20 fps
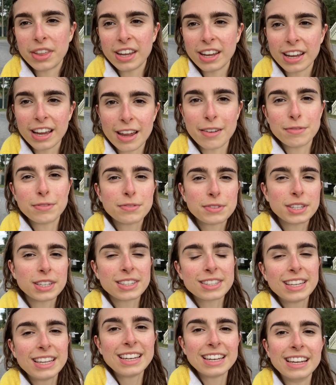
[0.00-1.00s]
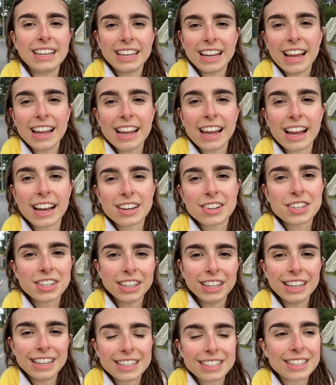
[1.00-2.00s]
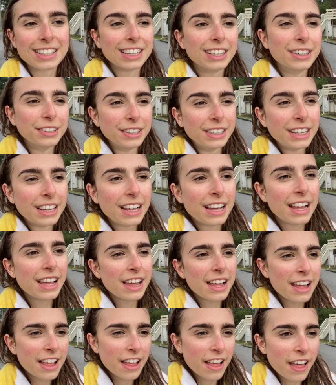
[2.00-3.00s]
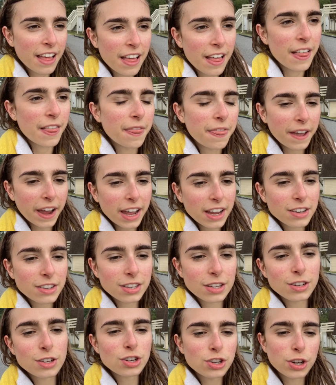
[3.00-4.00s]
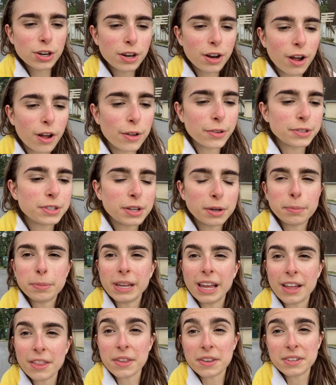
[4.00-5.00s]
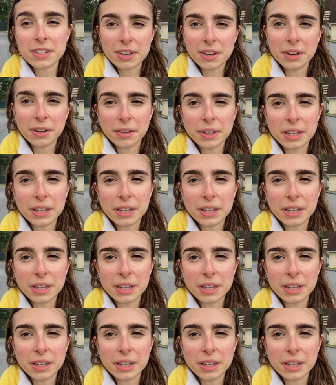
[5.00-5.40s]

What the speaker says: think I've succeeded yet, actually, so that should also be on the to-do